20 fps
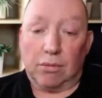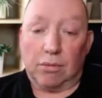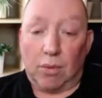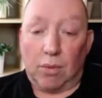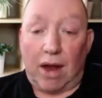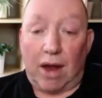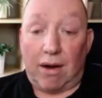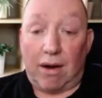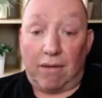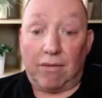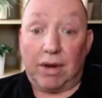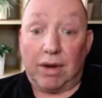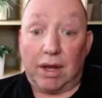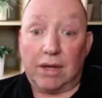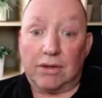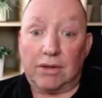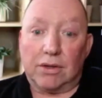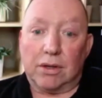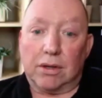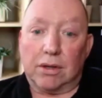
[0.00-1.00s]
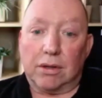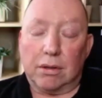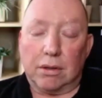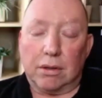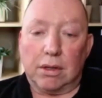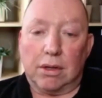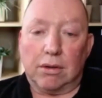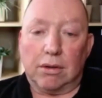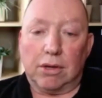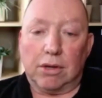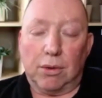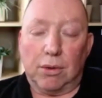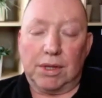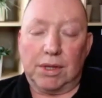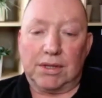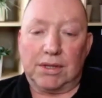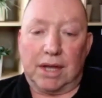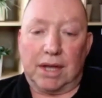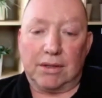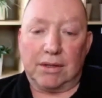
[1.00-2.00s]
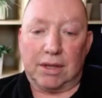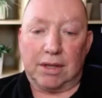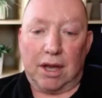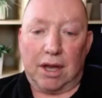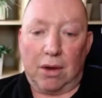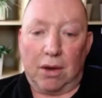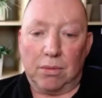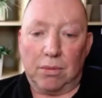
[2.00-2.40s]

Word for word: wherever it is you, you, you intend to go.